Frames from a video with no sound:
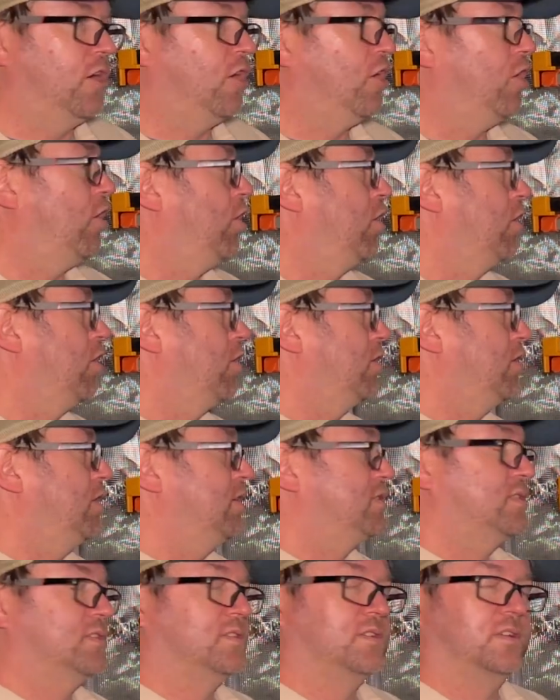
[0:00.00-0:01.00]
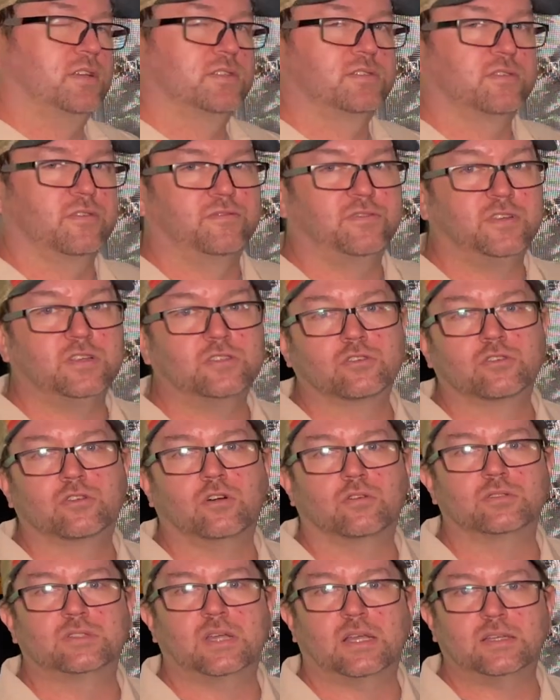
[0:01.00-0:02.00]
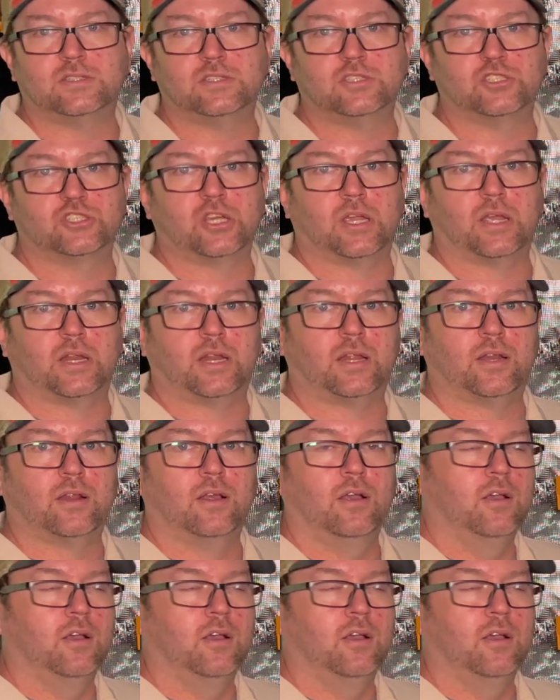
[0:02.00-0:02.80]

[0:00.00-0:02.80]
are it's a feature called daisy chaining.